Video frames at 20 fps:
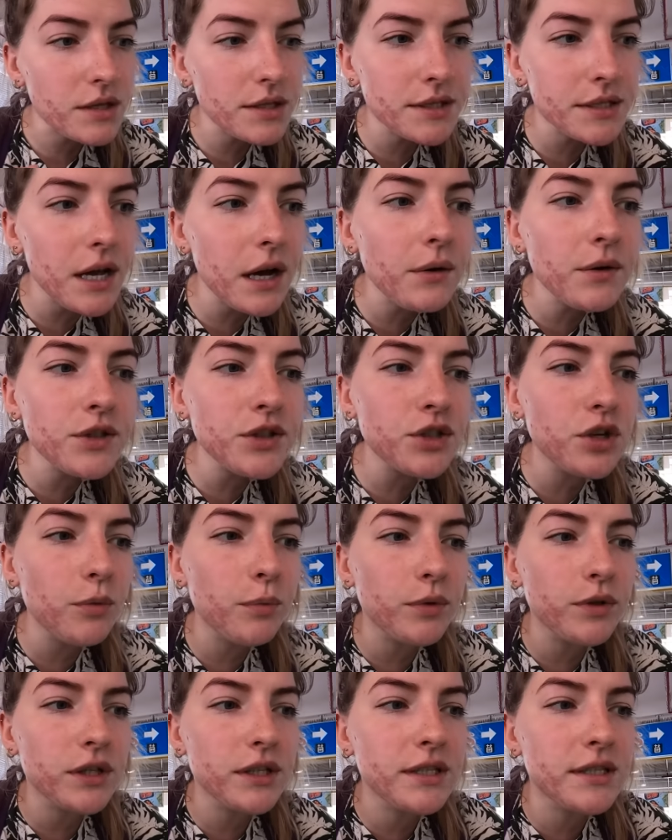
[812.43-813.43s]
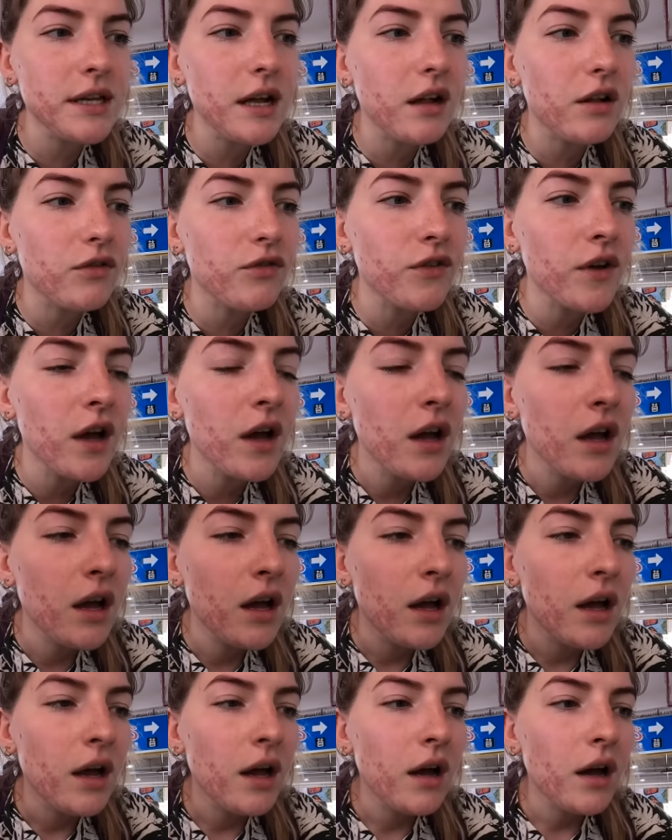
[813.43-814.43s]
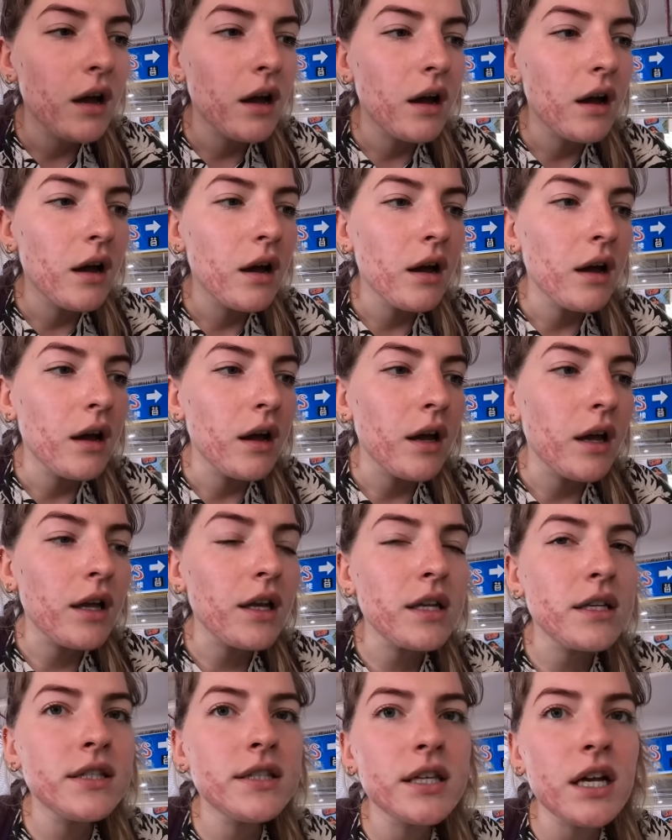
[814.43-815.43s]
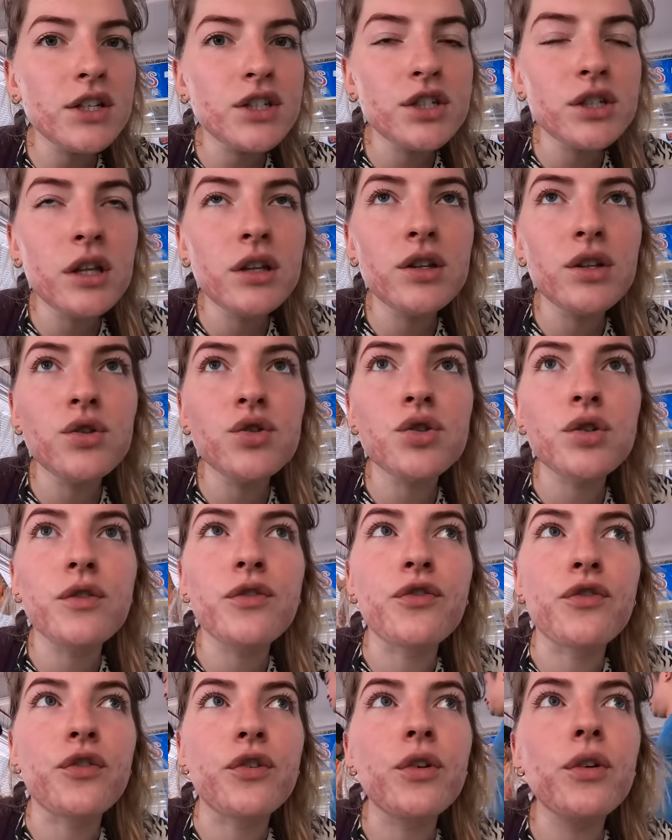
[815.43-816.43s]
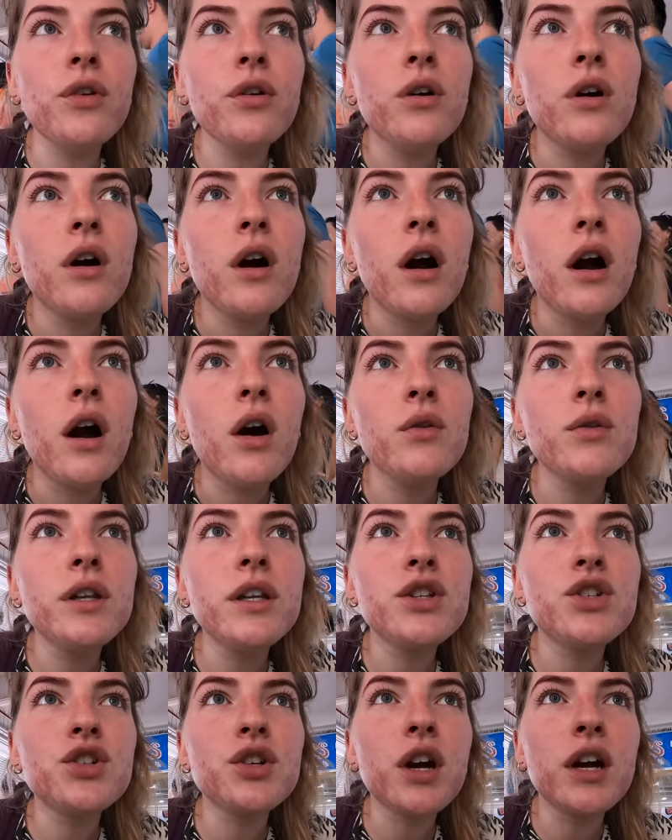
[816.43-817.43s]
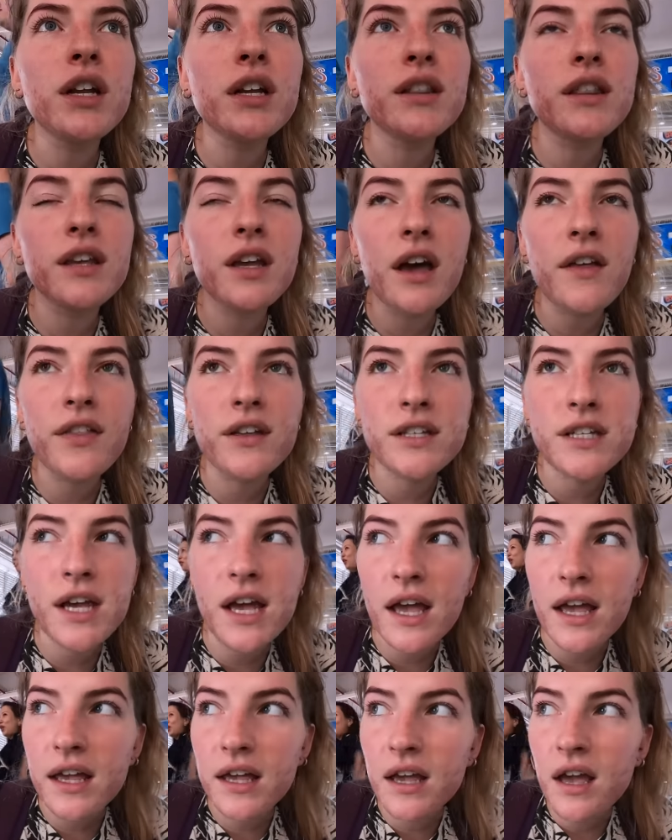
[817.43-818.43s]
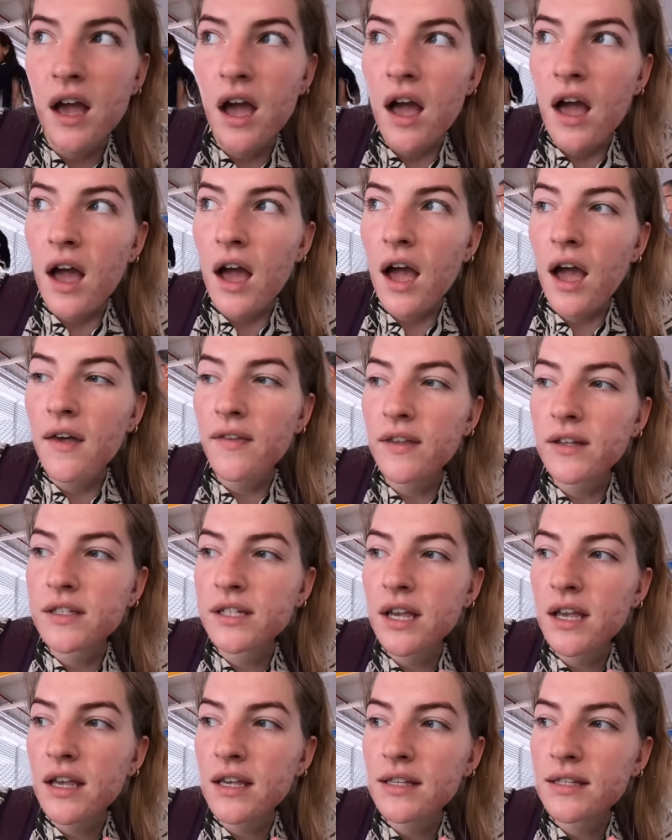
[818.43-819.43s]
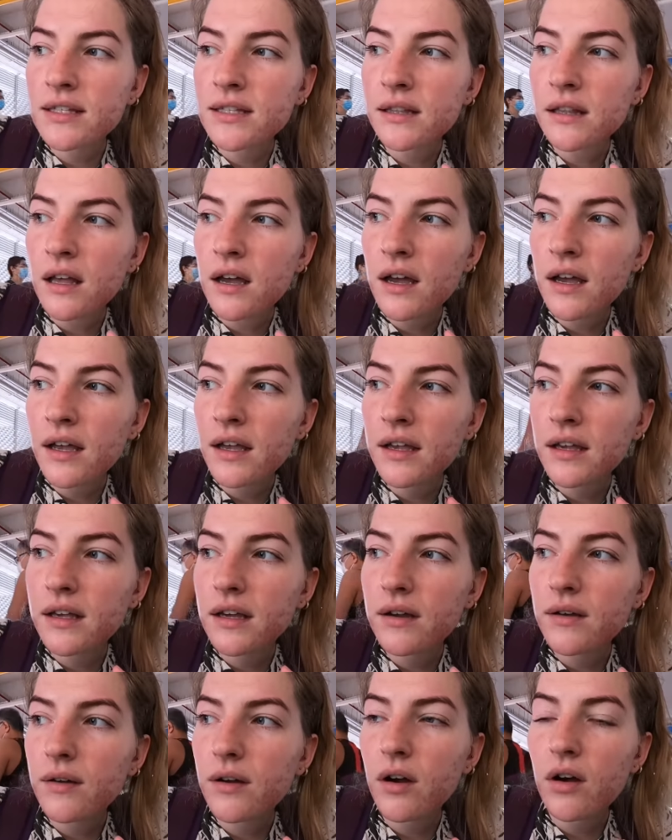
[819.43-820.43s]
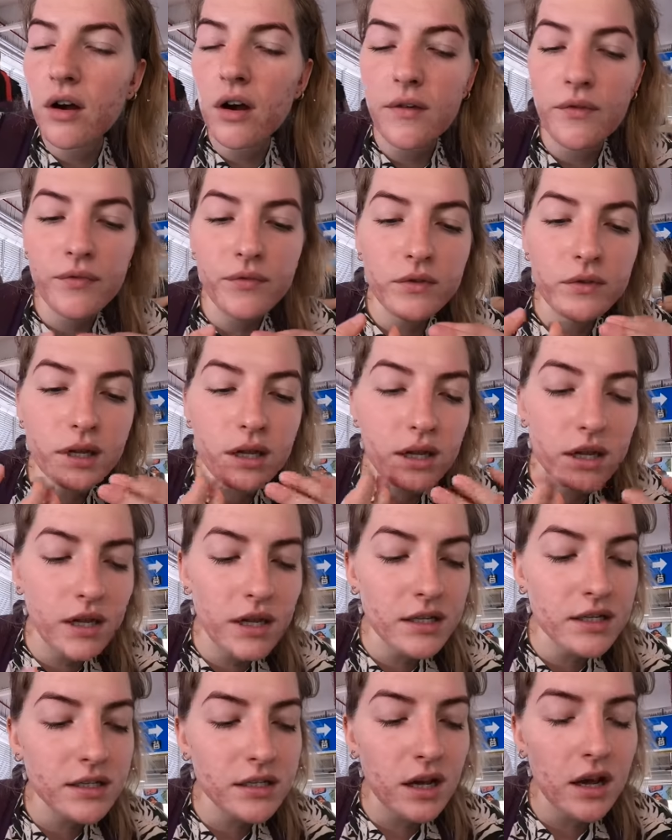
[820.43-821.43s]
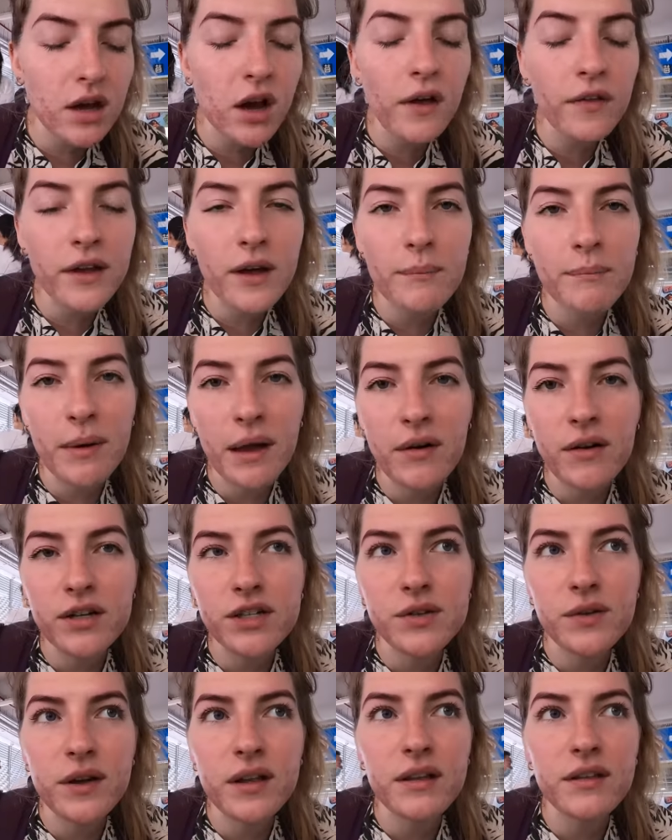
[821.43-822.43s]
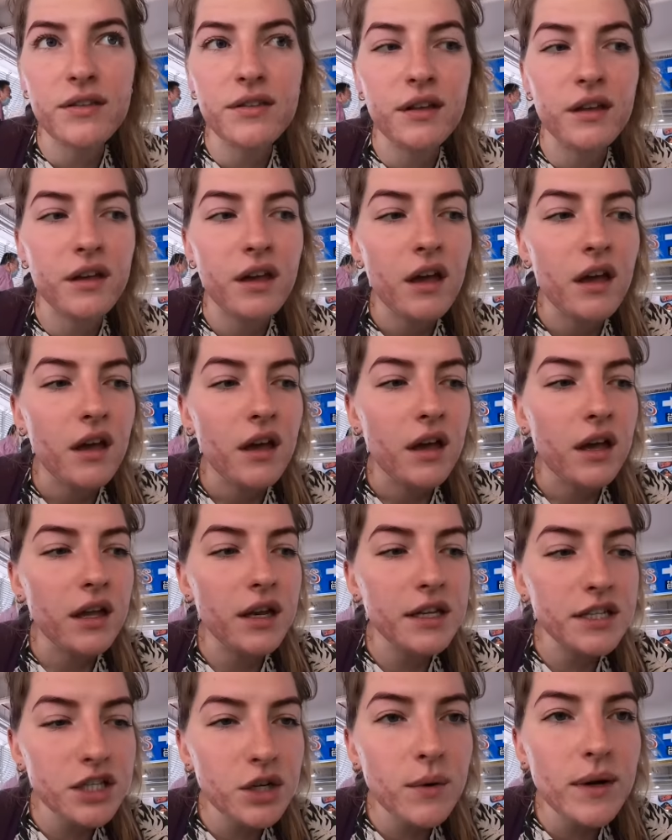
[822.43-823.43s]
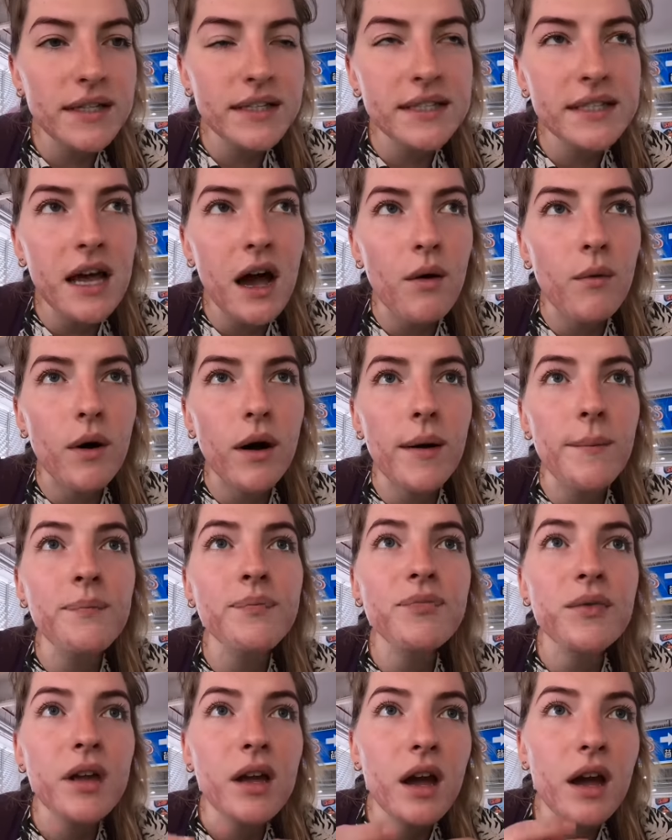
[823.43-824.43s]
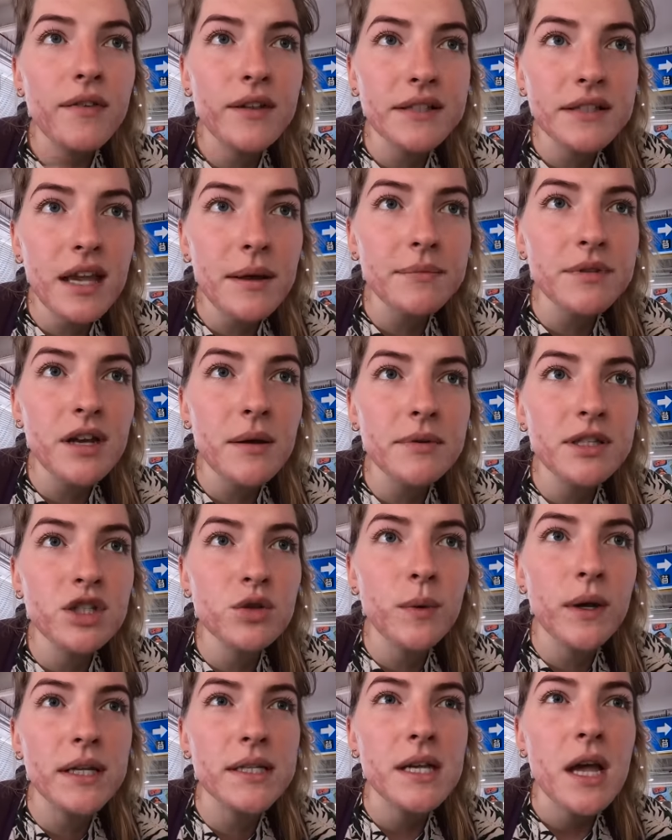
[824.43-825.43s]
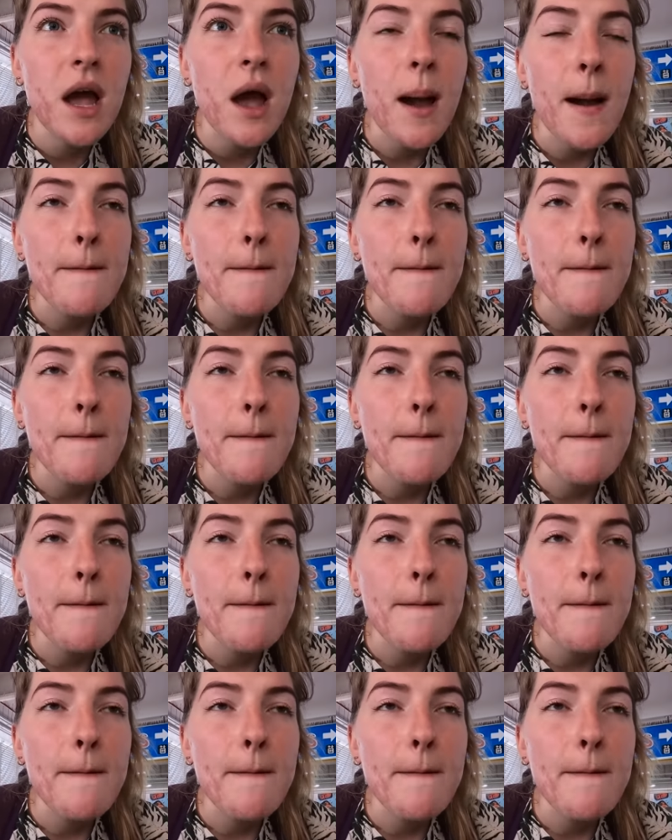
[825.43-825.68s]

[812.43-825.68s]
Sour salt on itself, it is such an unusual fruit. I only tried it the other day, and it tastes like, it is, I can't compare it to anything. It is quite sour, at the same time sweet.